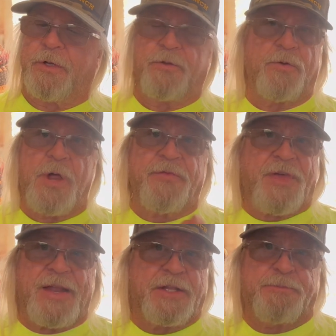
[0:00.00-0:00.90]
They're not
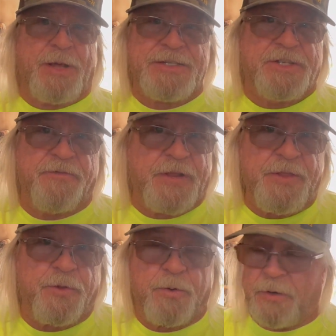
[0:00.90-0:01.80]
that expensive
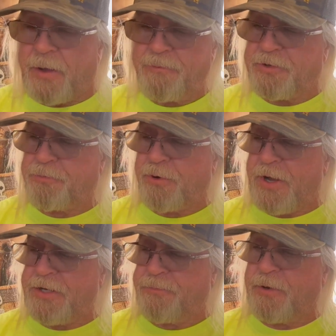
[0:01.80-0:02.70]
either. I'm
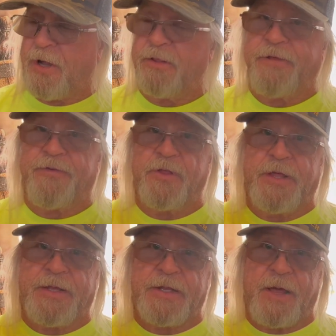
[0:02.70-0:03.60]
surprised. But I'll leave you a
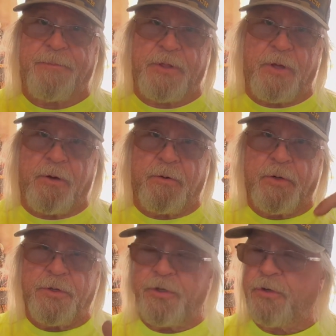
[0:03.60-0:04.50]
link down below.
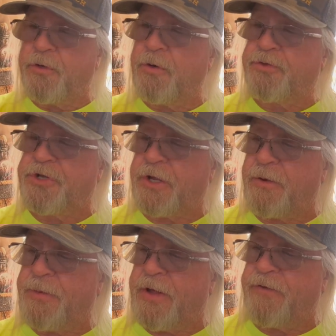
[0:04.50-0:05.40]
You can go check
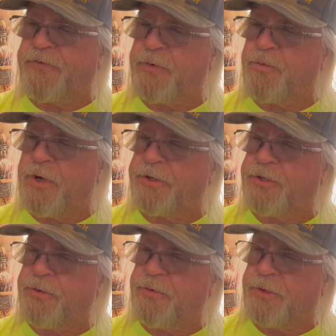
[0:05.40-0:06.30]
them out if you want
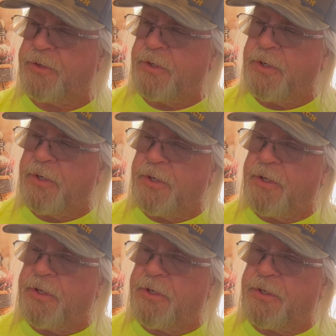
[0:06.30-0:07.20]
to.
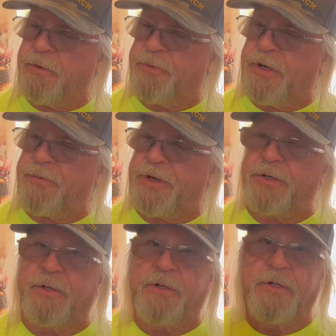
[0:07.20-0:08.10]
But
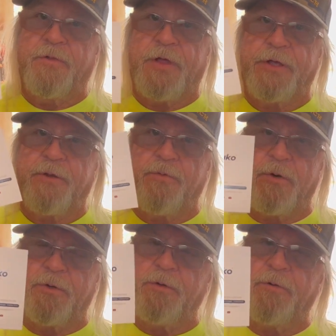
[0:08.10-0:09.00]
anyways, thank you,
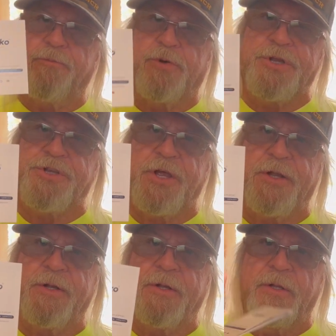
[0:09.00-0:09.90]
Roku. Appreciate it.